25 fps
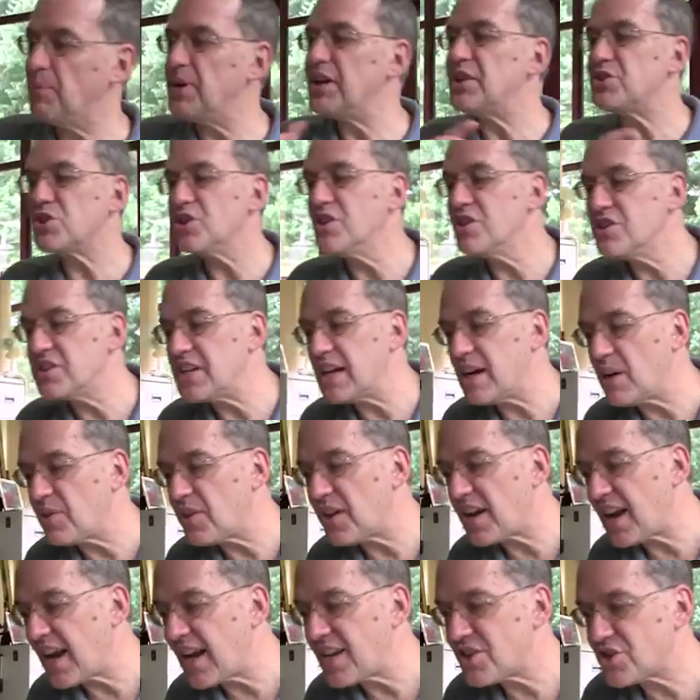But it turns out
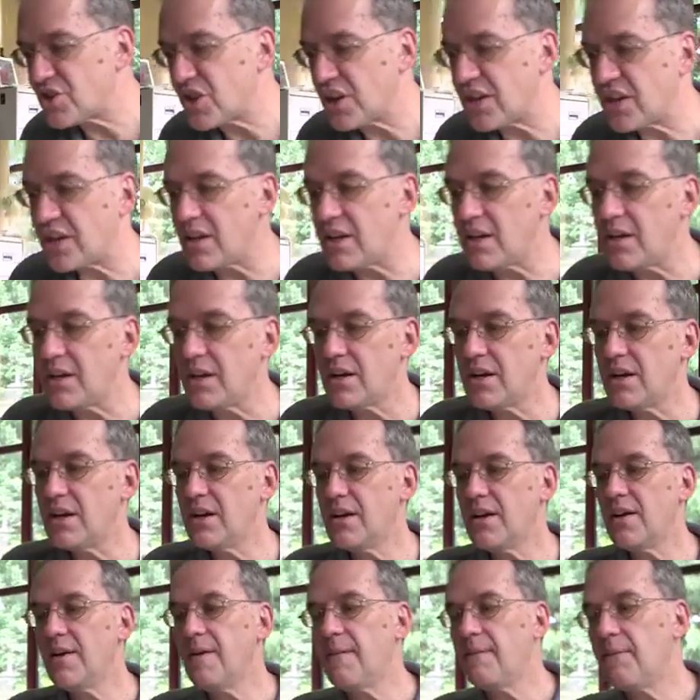that actually
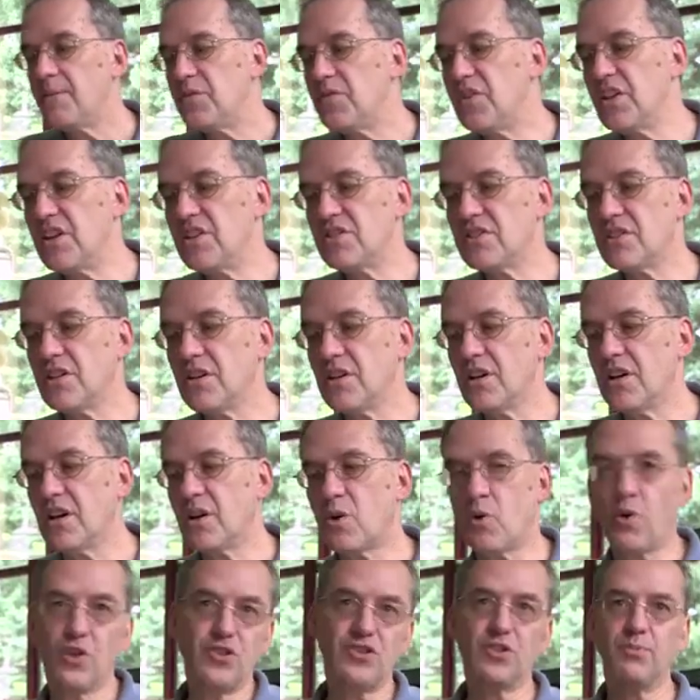there's a
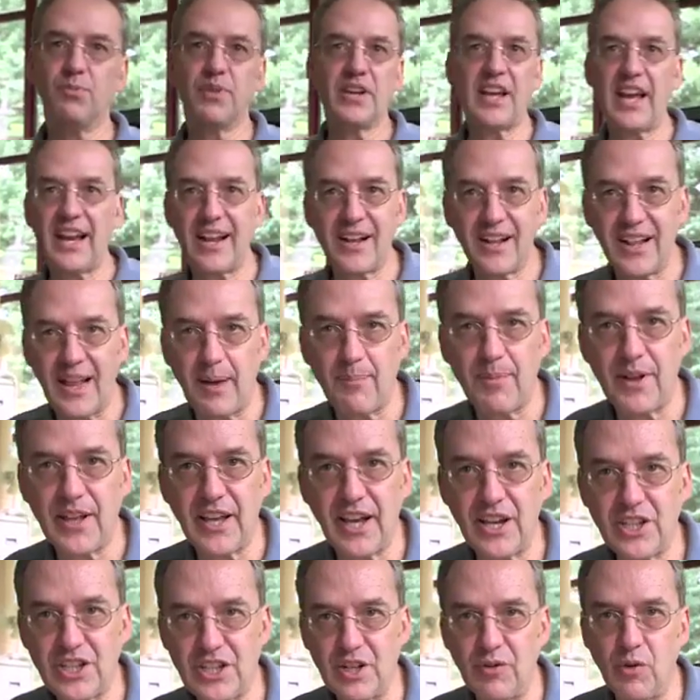quantum mechanical
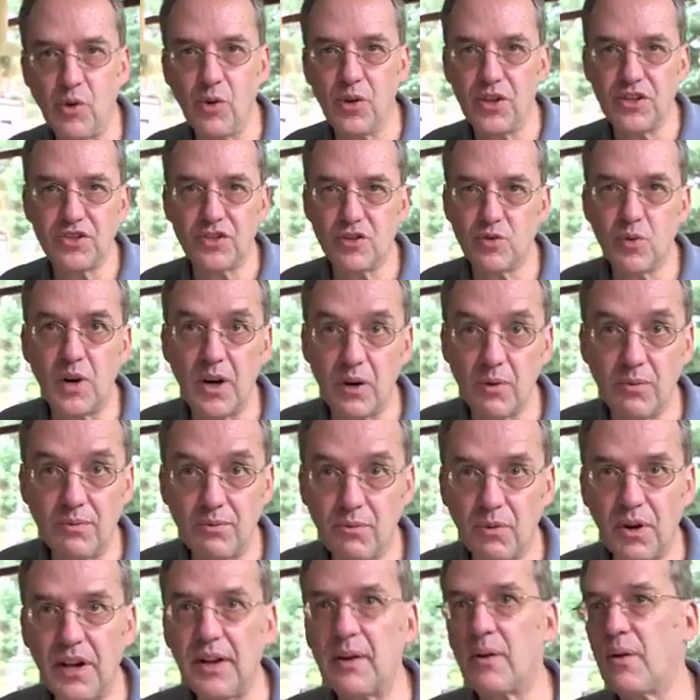application of all this as well,
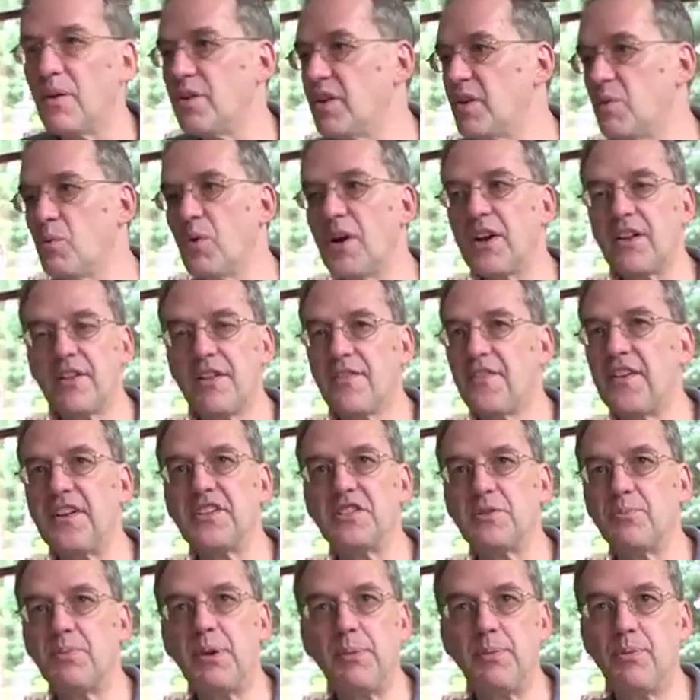right? And one of the
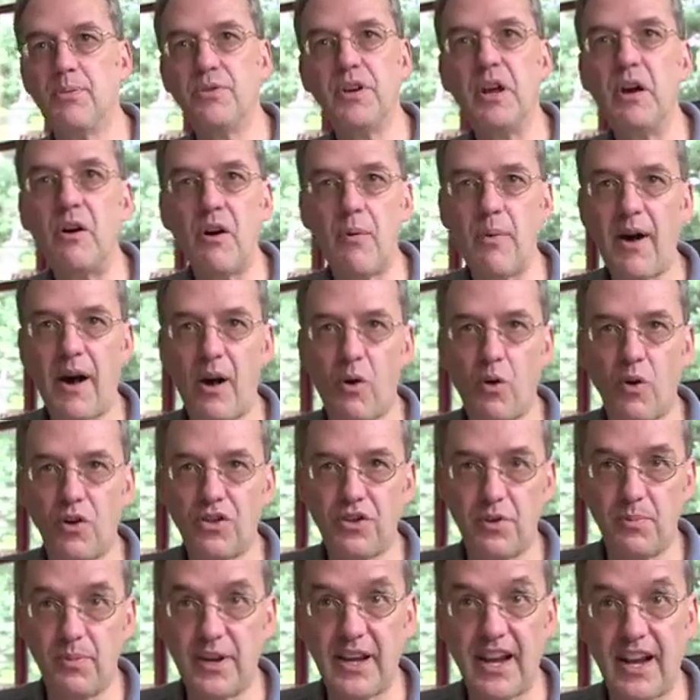things that people know about
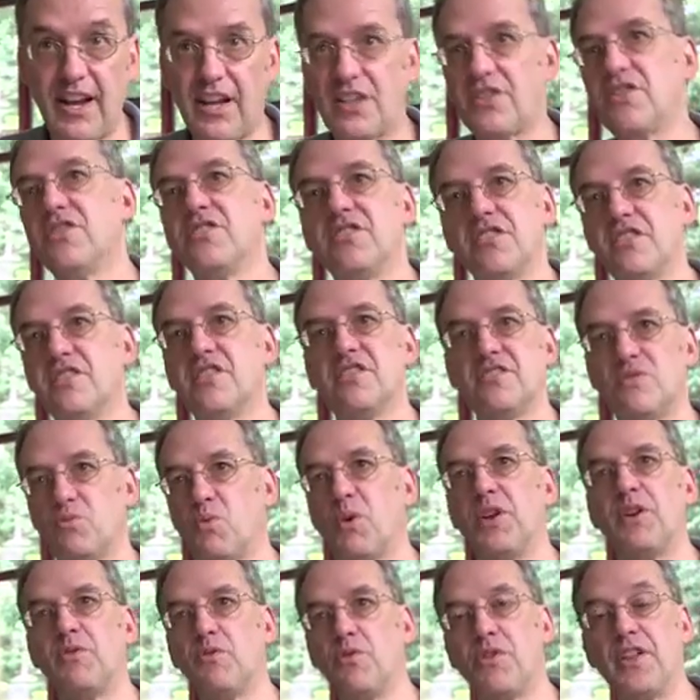quantum mechanics is this
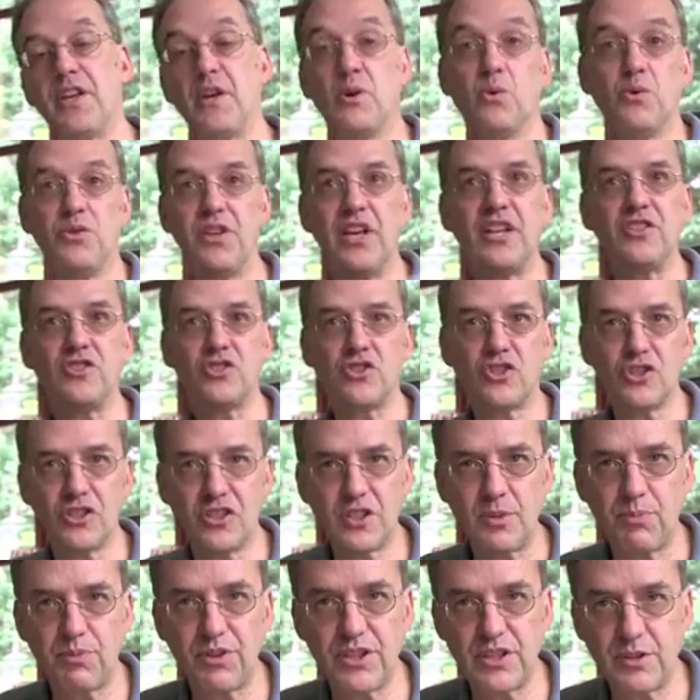wonderful thing called the
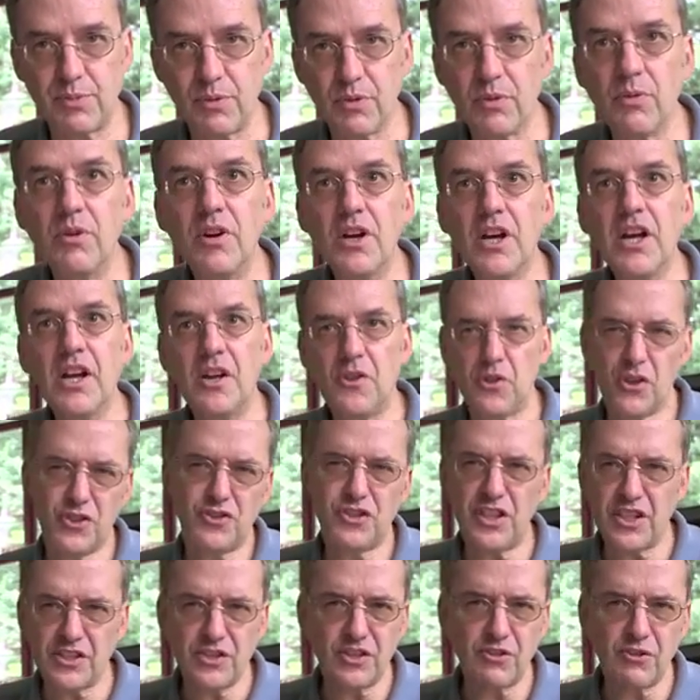uncertainty principle that
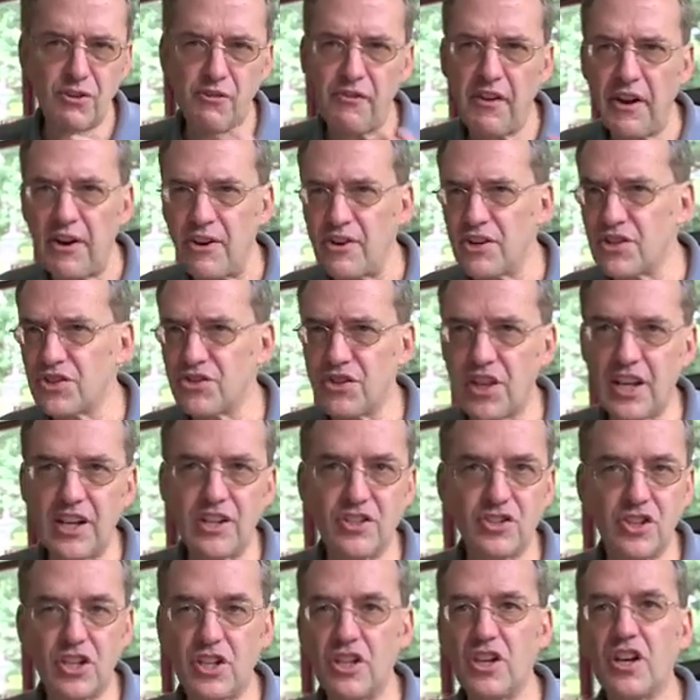says there are various
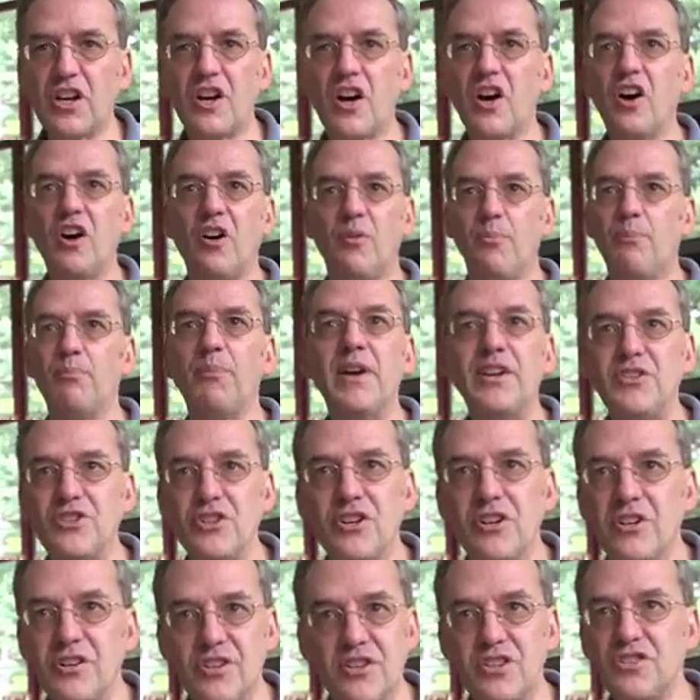things that you can't
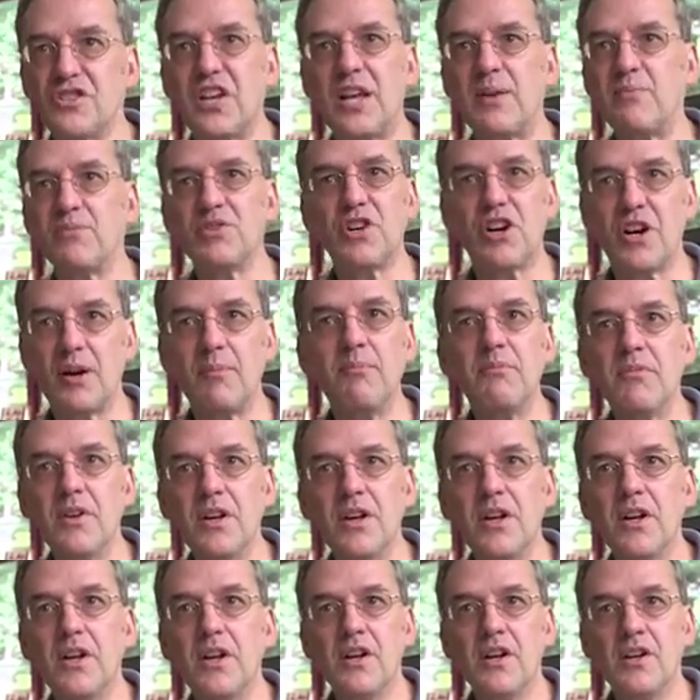measure at the same time.
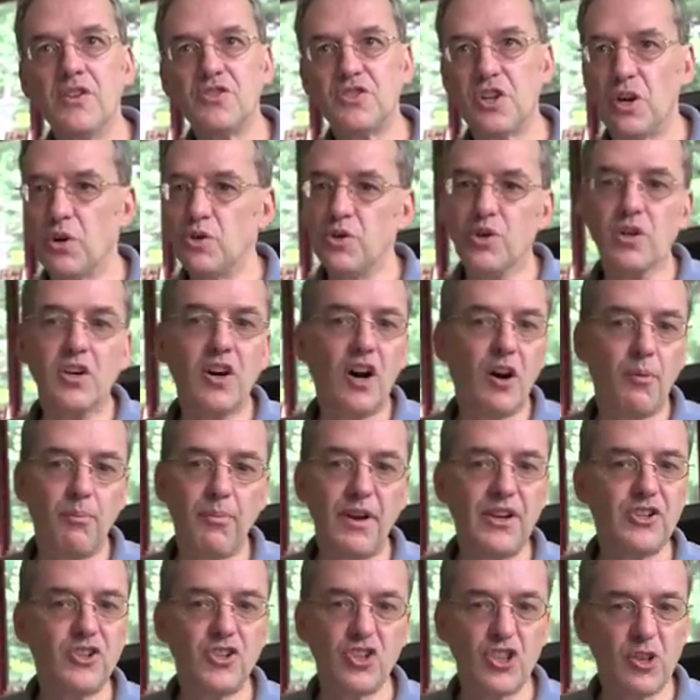So you can't
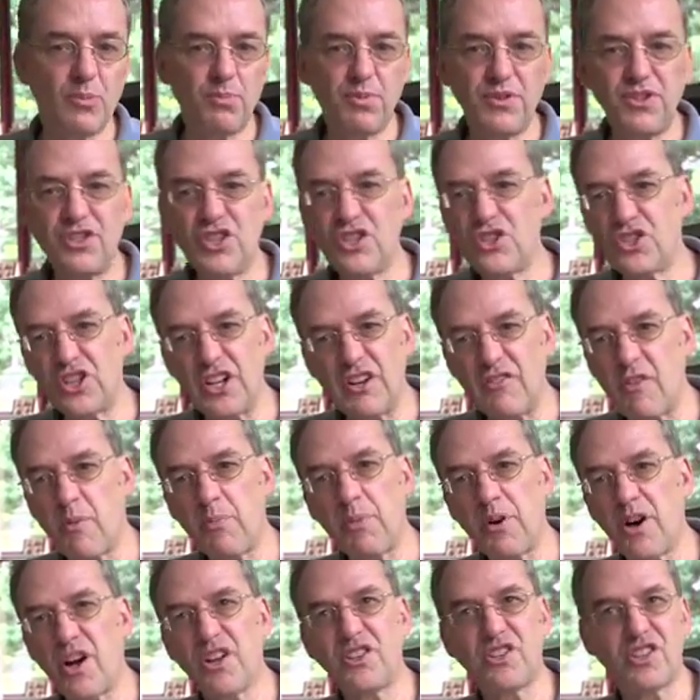measure the position of a
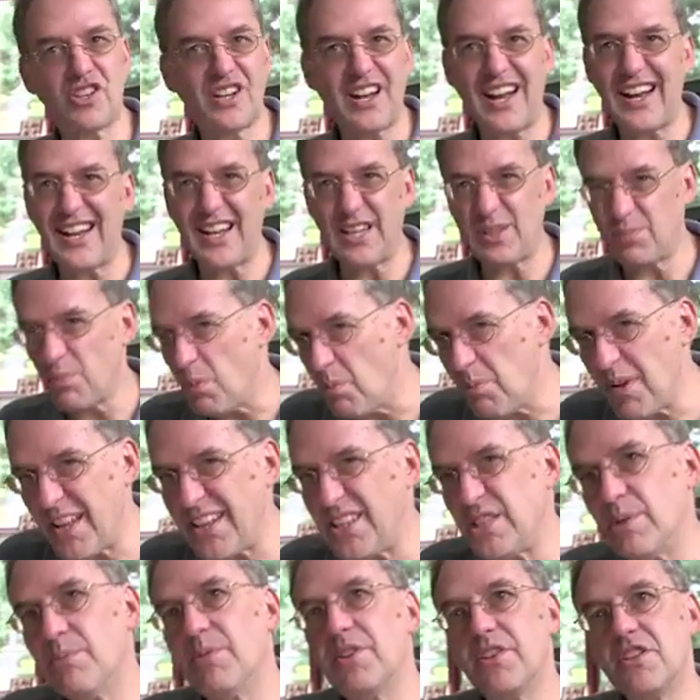particle and its
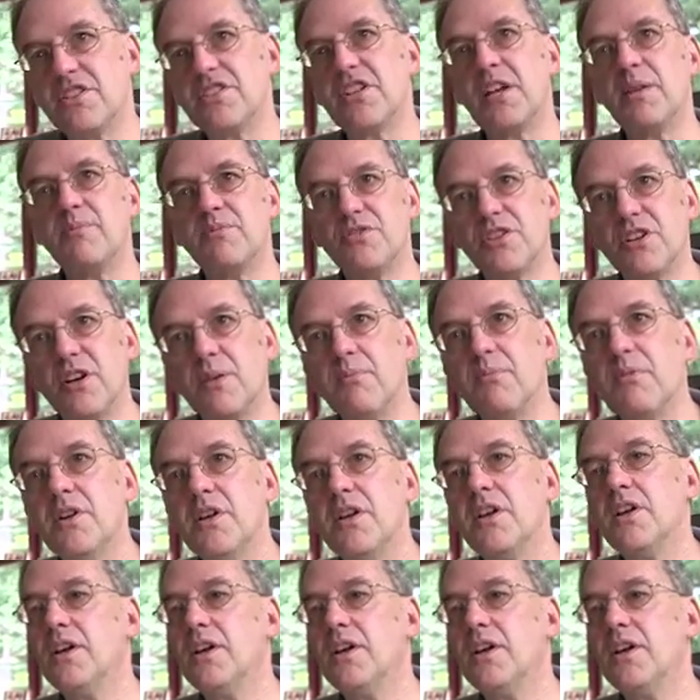momentum at the same time.